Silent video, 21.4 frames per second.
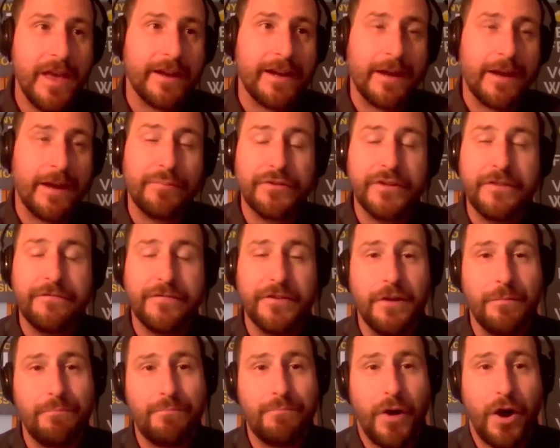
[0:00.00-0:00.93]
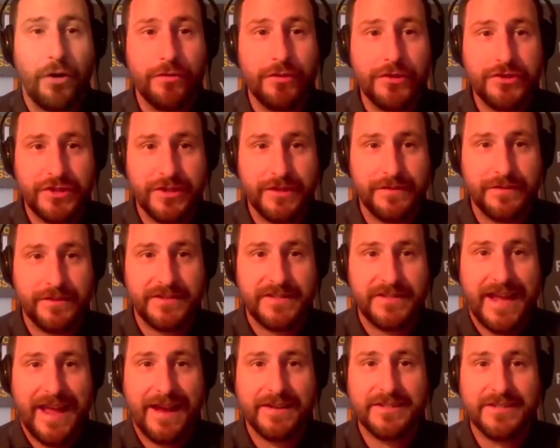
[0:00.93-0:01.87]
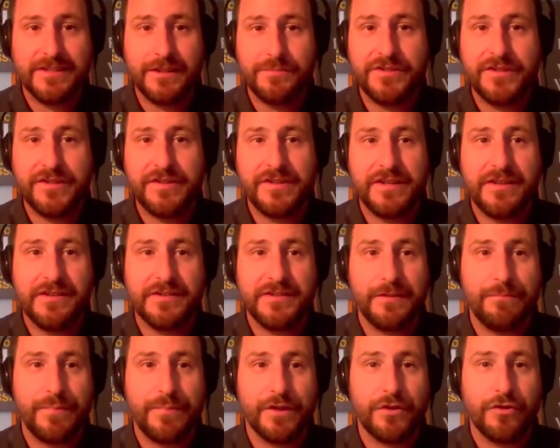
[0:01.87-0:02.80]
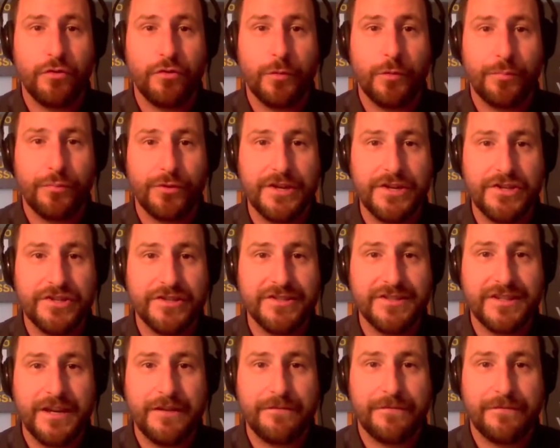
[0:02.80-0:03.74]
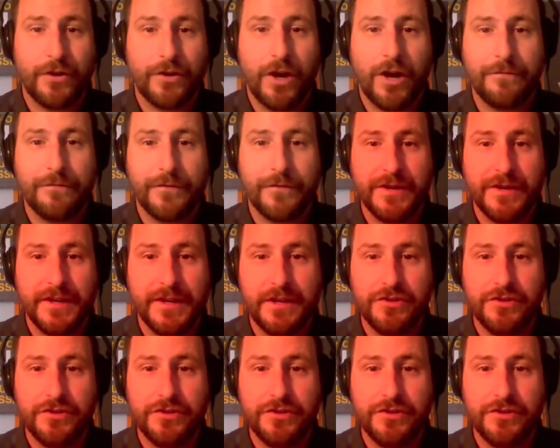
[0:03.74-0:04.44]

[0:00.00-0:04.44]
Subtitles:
And I believe in abolishing the tax subsidies that big corporations get for offering